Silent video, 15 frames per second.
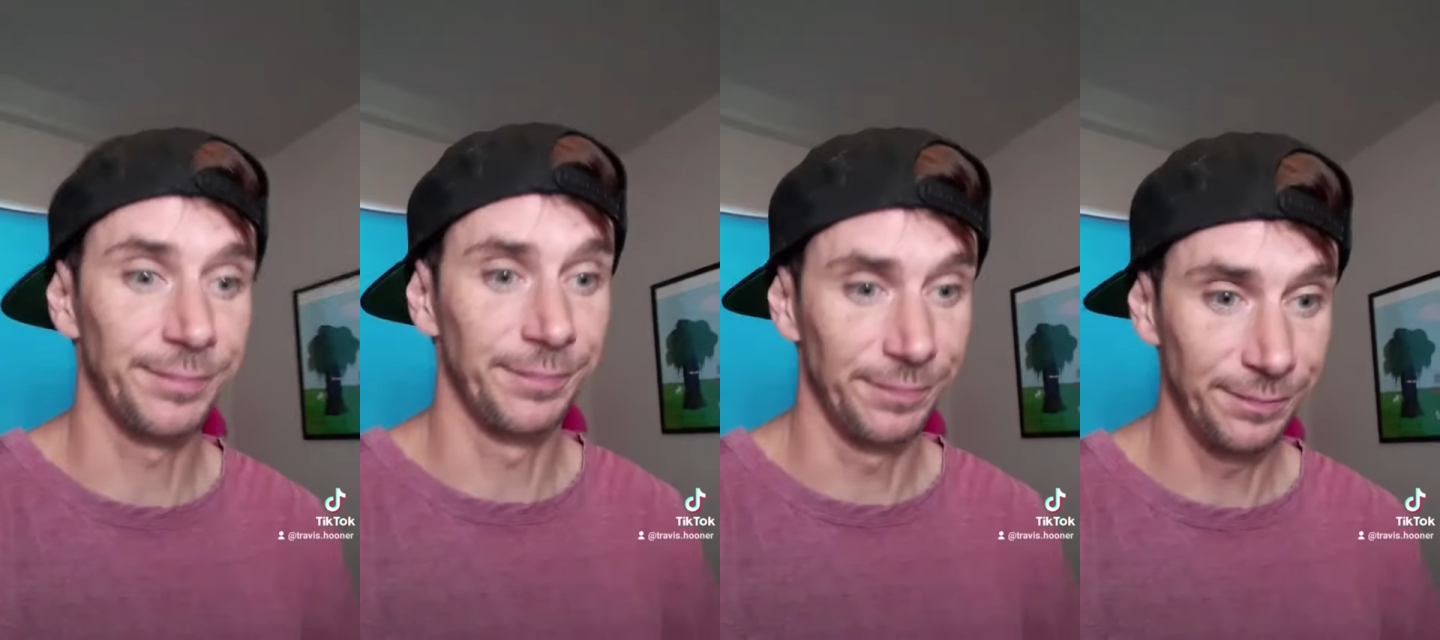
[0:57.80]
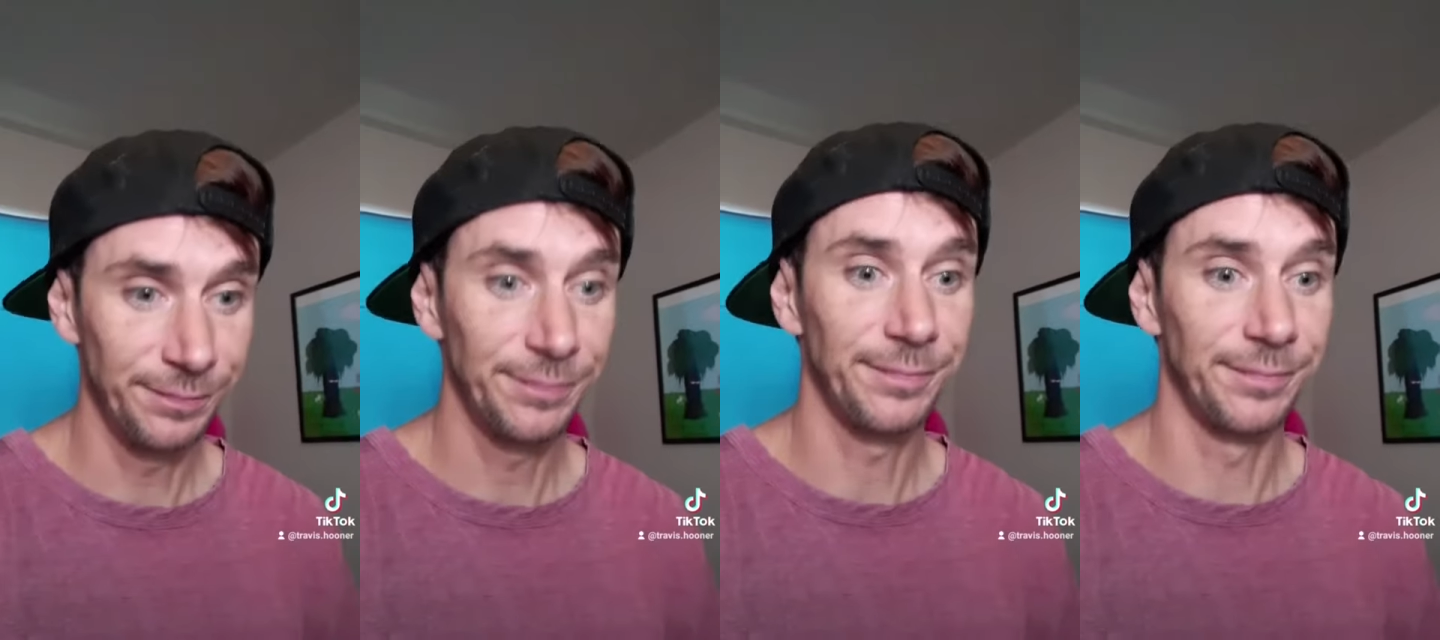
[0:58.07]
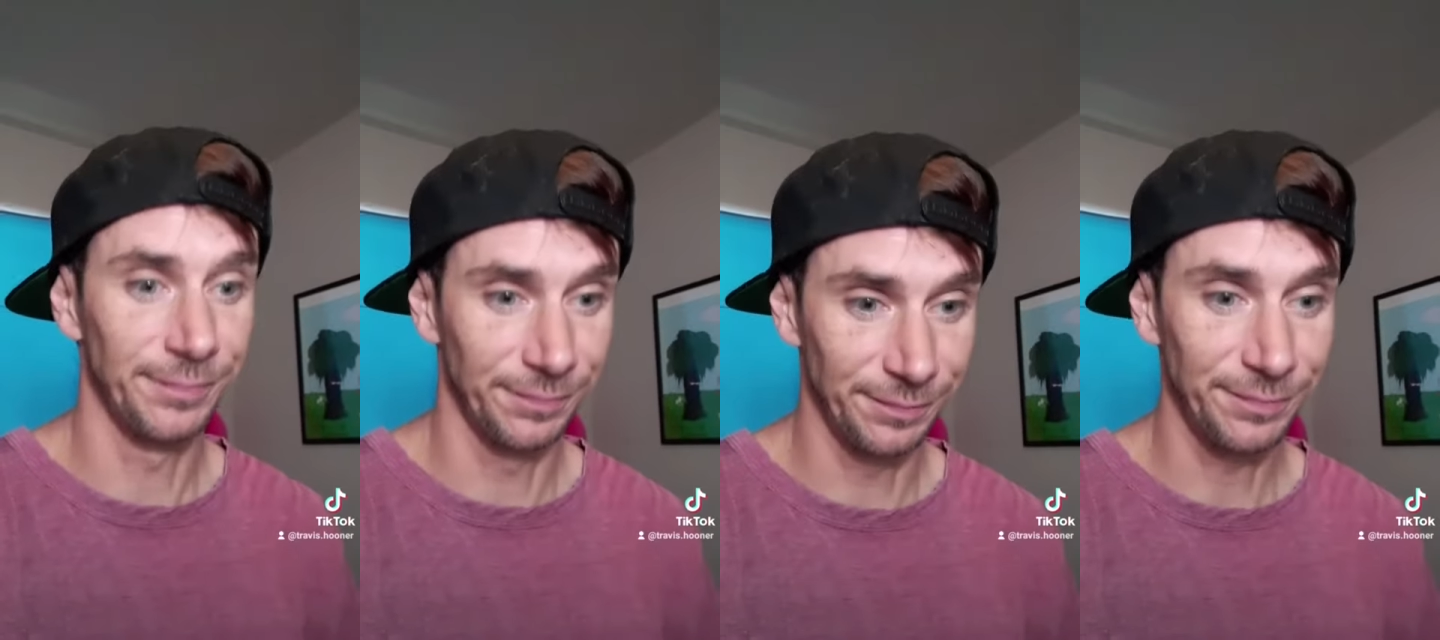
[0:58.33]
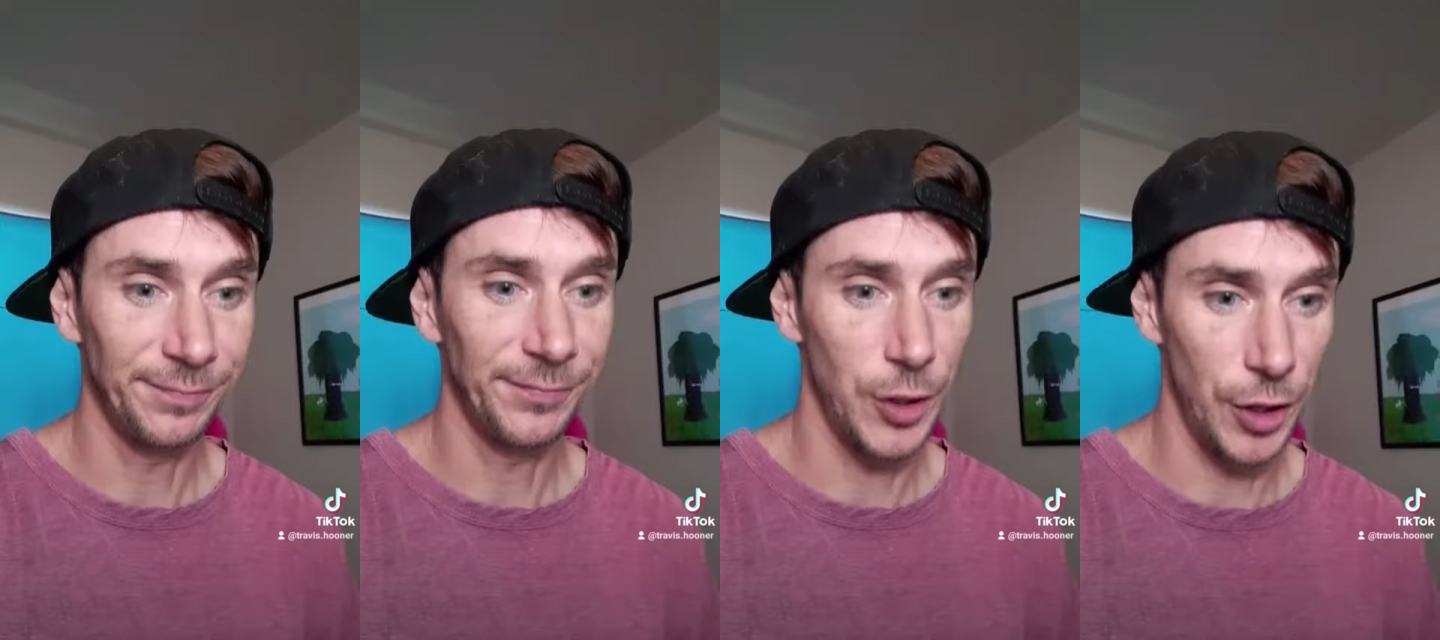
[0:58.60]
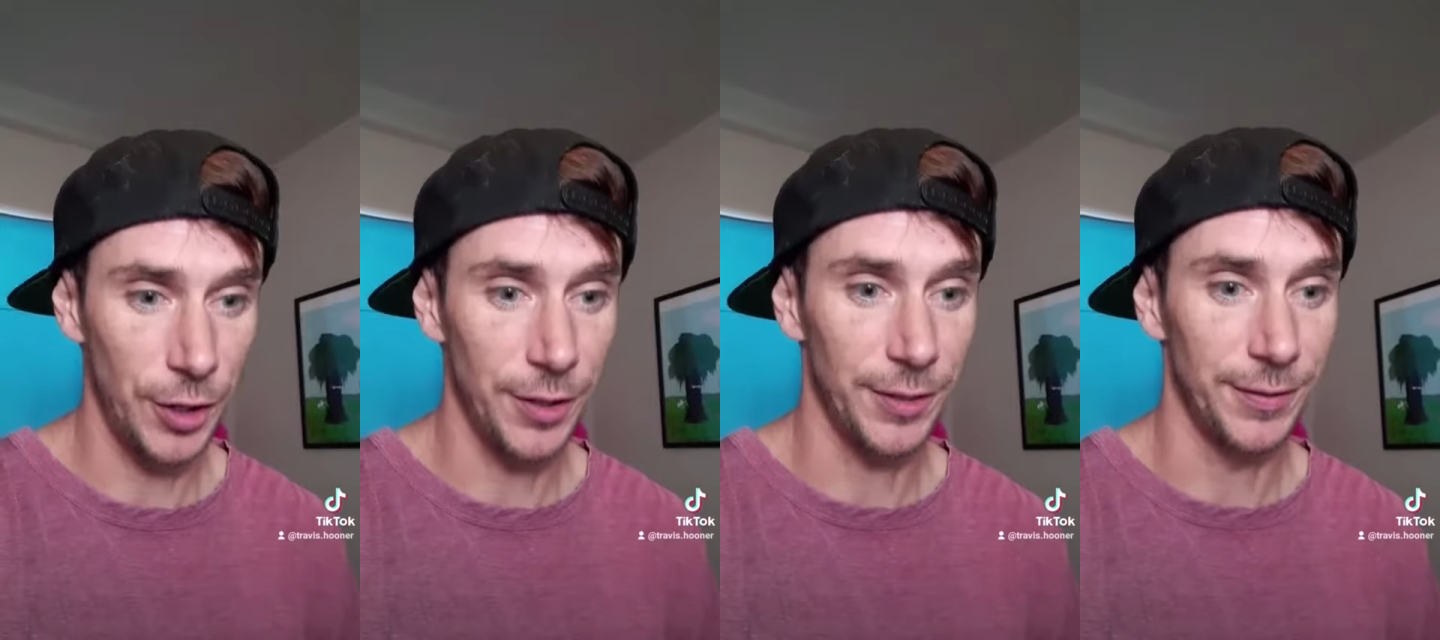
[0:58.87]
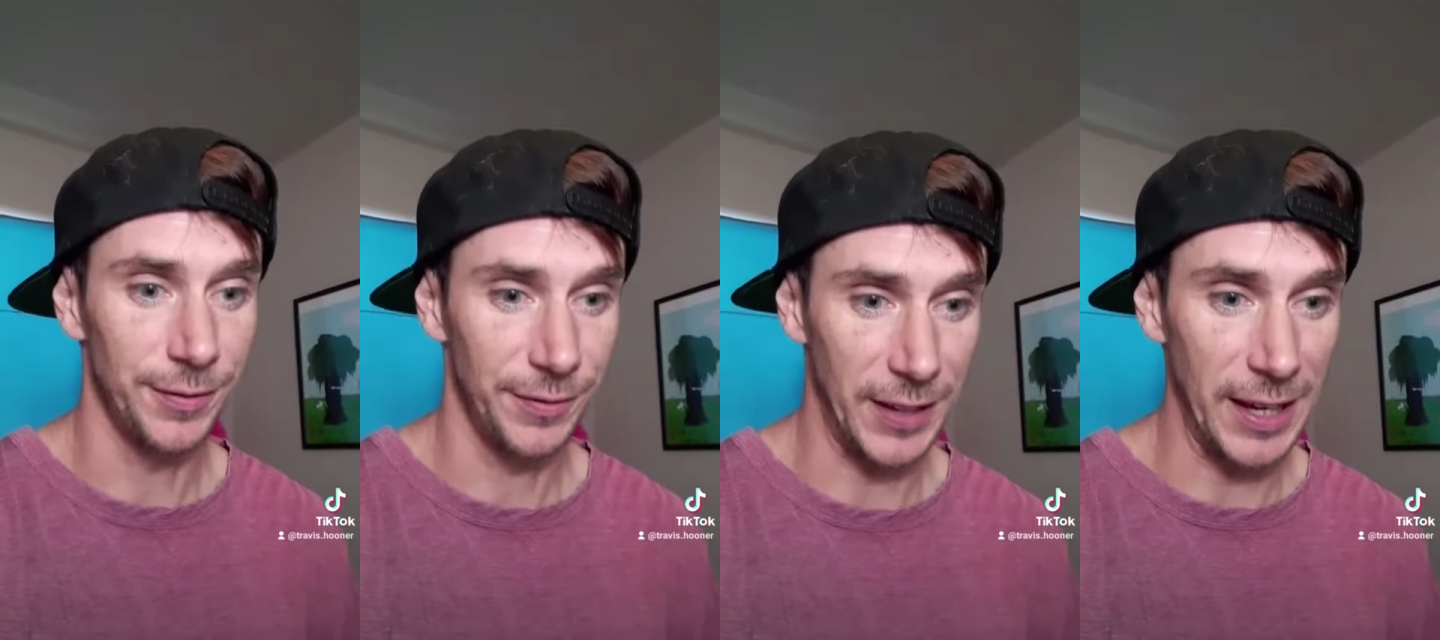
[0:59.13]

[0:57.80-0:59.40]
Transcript: Mm-hmm. mm-hmm. Sure